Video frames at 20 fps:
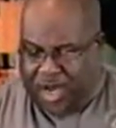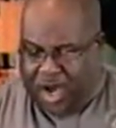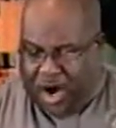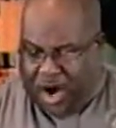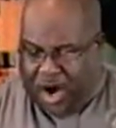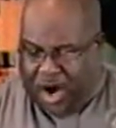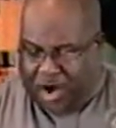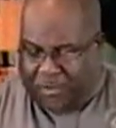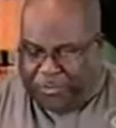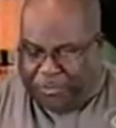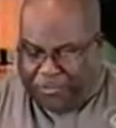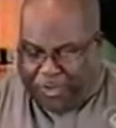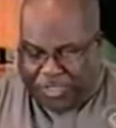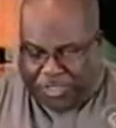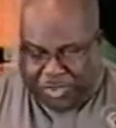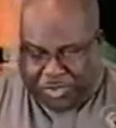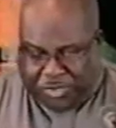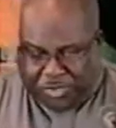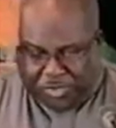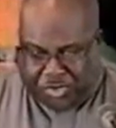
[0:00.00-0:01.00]
are
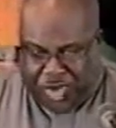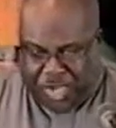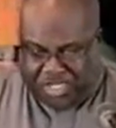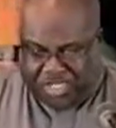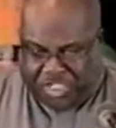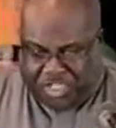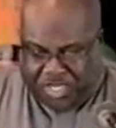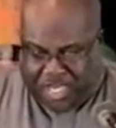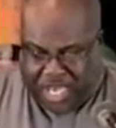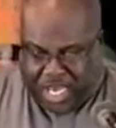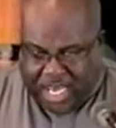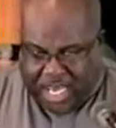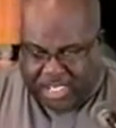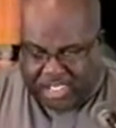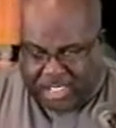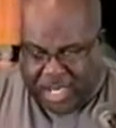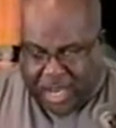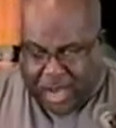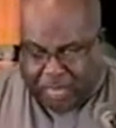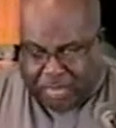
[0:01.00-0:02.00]
official
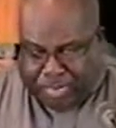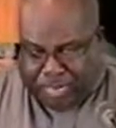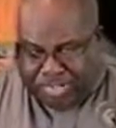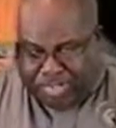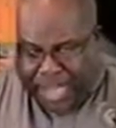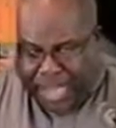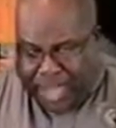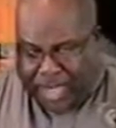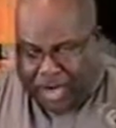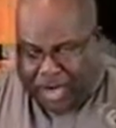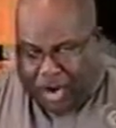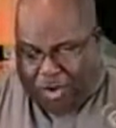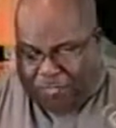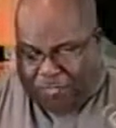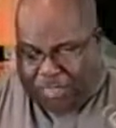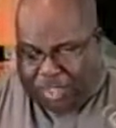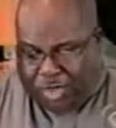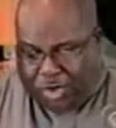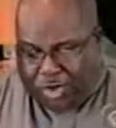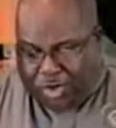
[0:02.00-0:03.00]
trustees presiding
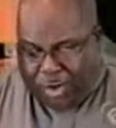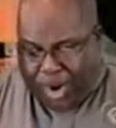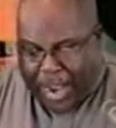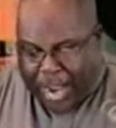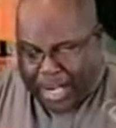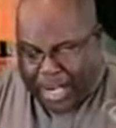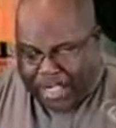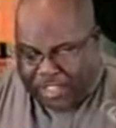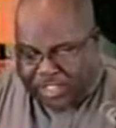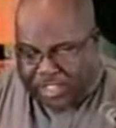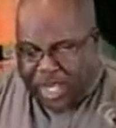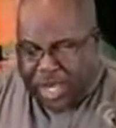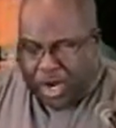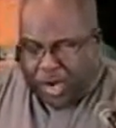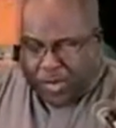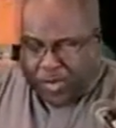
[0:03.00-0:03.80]
over the greatest